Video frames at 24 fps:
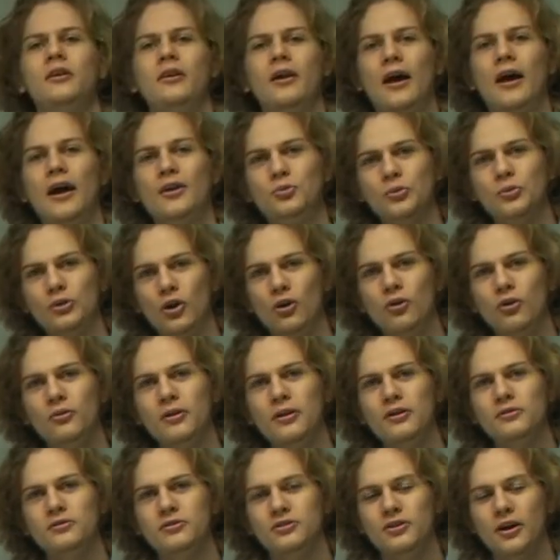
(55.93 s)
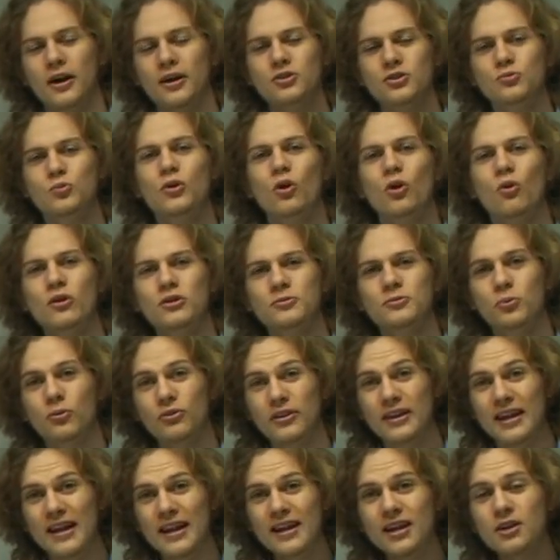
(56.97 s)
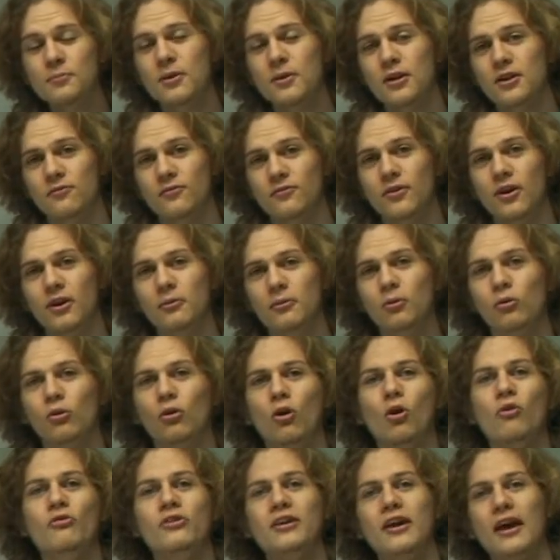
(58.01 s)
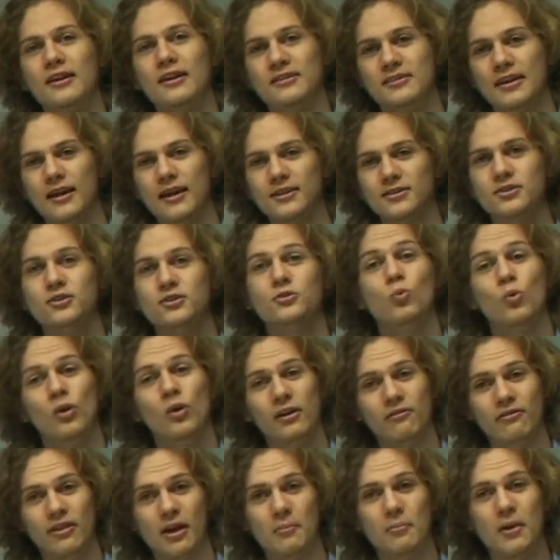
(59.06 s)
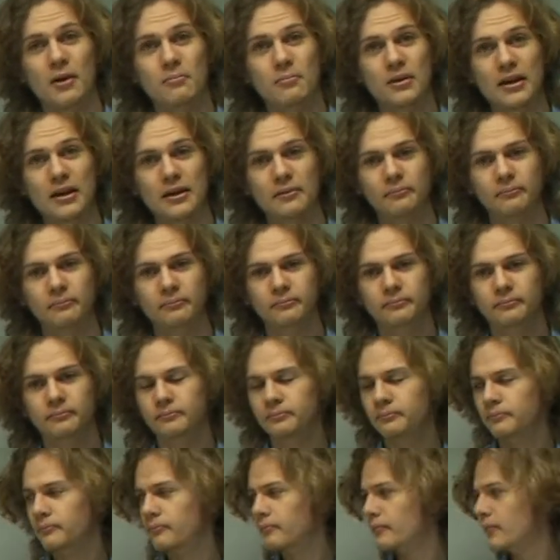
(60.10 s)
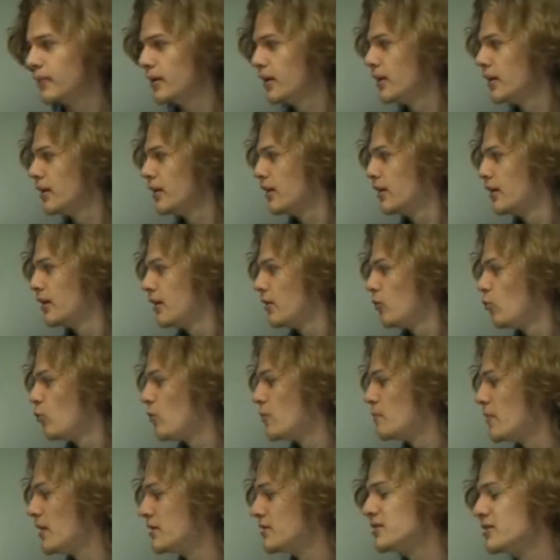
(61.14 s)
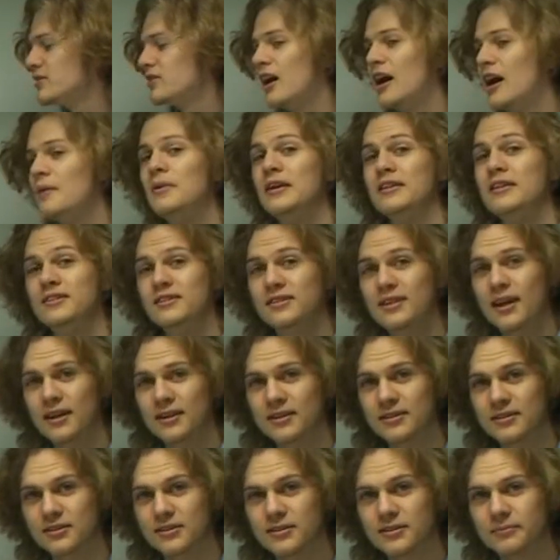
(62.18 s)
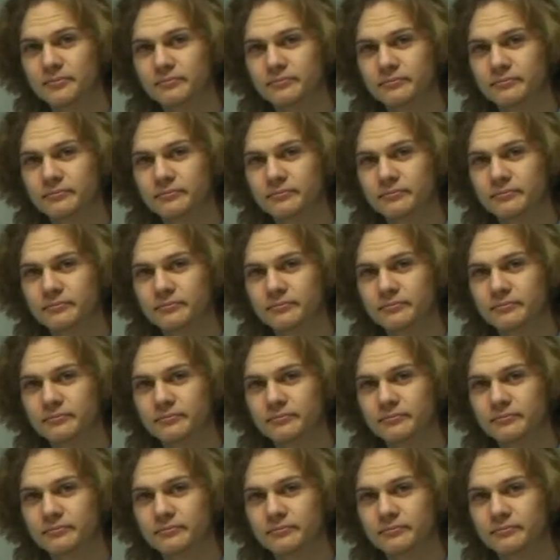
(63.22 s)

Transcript: As we know, in science, we always put the independent variable on the x-axis, whatever that may be. We measure time in seconds,